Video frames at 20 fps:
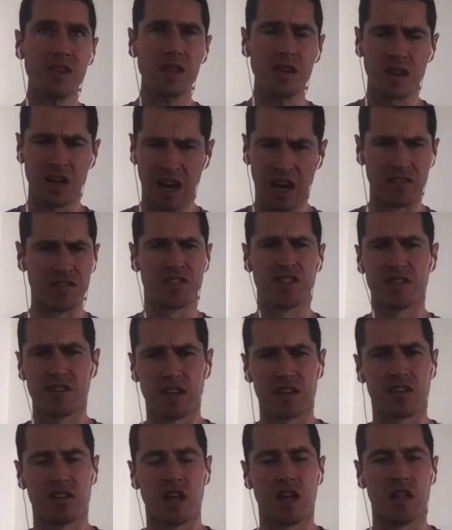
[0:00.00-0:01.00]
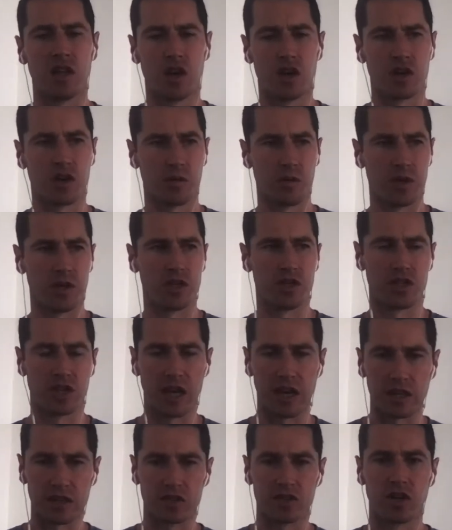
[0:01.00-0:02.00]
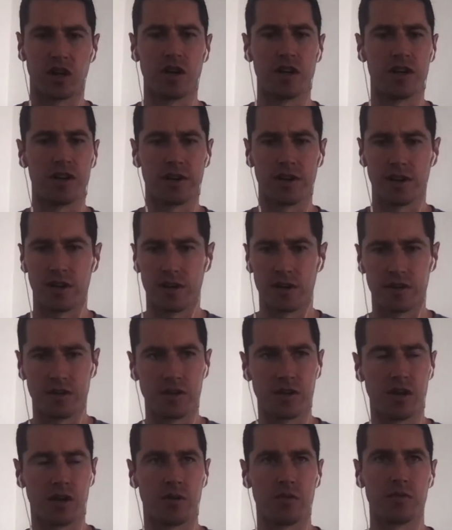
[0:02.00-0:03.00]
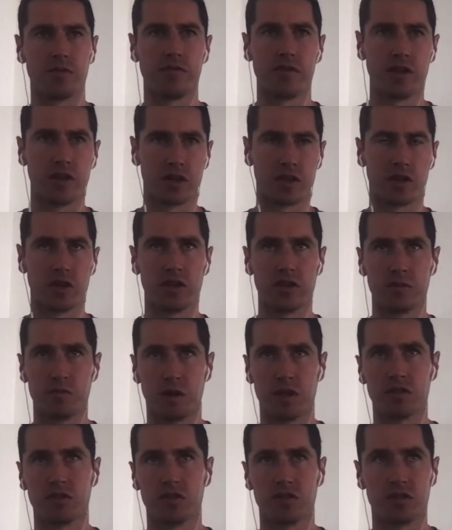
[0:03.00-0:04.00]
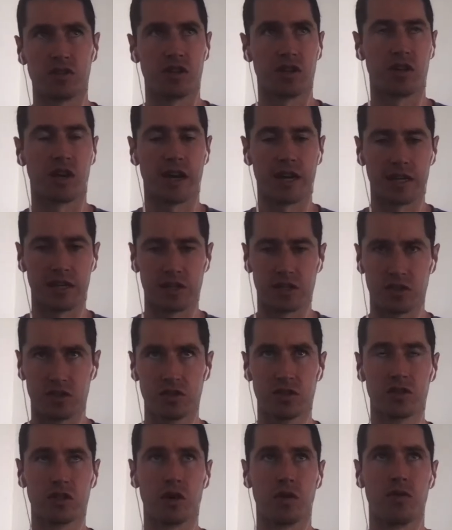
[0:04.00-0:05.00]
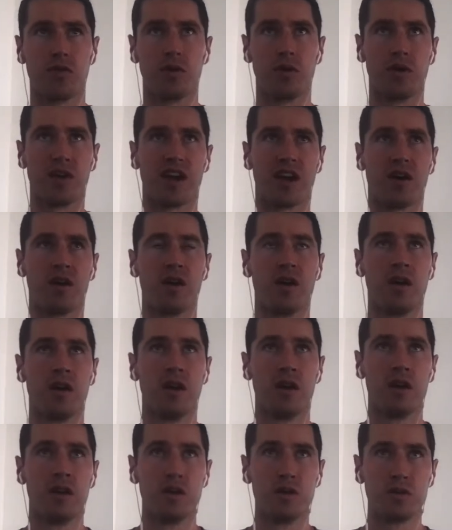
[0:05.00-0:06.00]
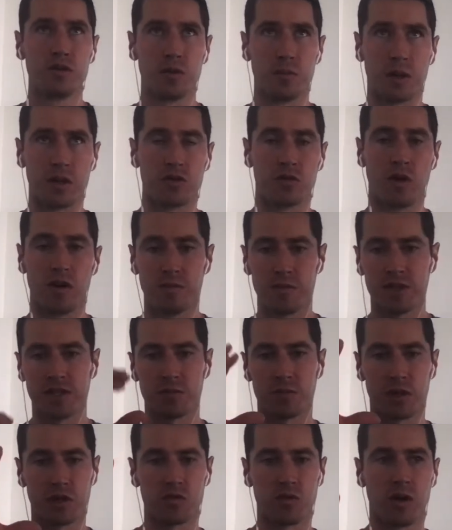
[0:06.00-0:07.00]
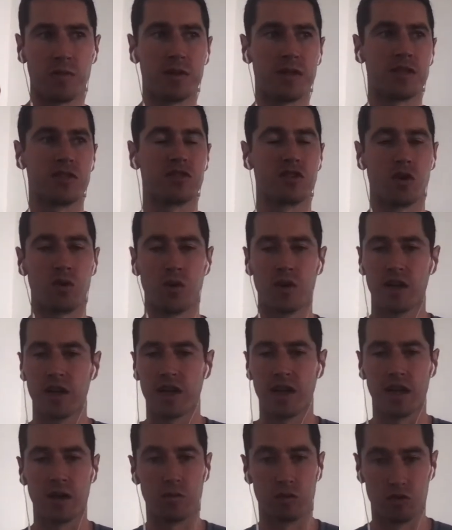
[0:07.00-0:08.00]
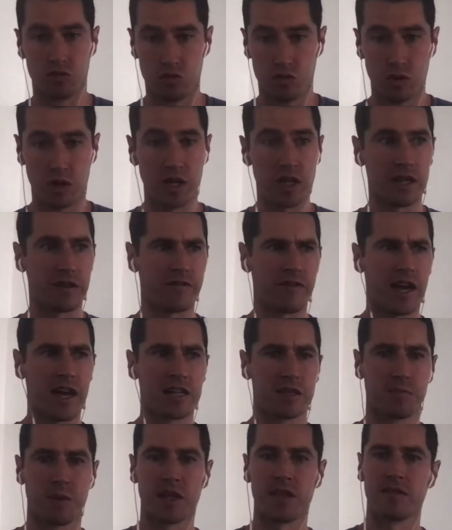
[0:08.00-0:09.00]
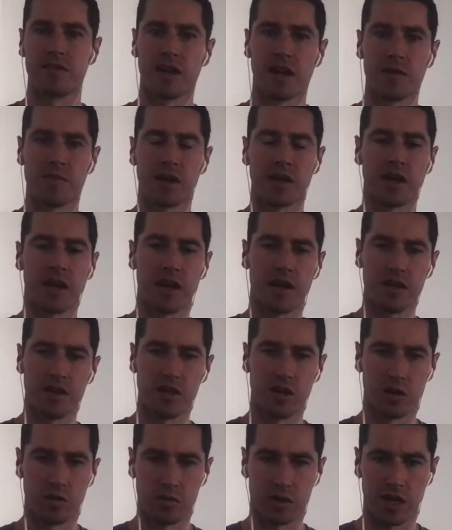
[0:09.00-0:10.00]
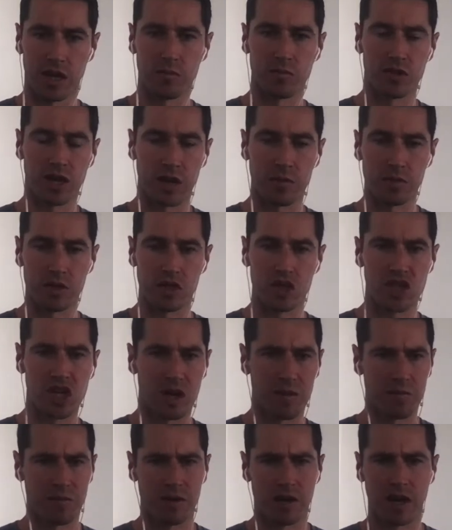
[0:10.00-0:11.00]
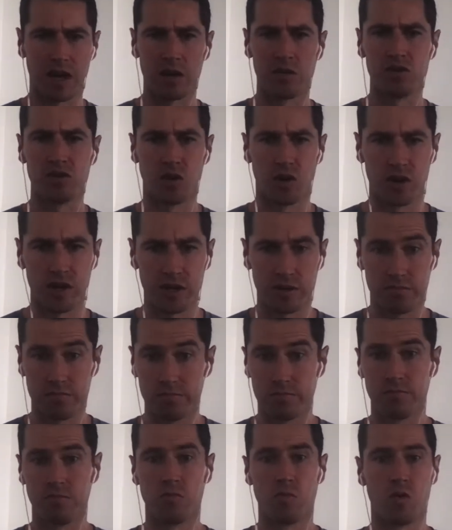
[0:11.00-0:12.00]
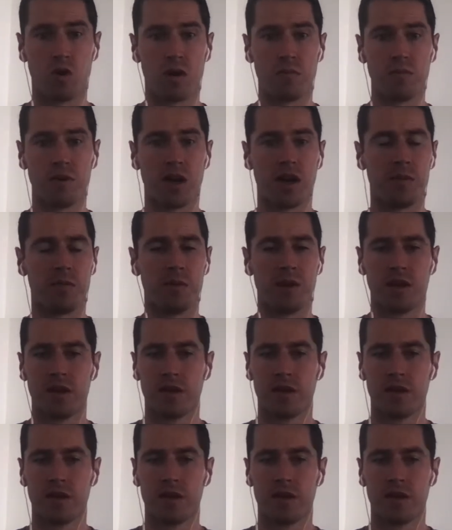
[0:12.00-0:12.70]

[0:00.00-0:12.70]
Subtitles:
Obviously, it takes a lot longer when you're just getting started and feeling all these muscles turn on. I can just go through it now. So about 12 minutes. So it was really fast by the time I got, it came time to jump. I was already warmed up,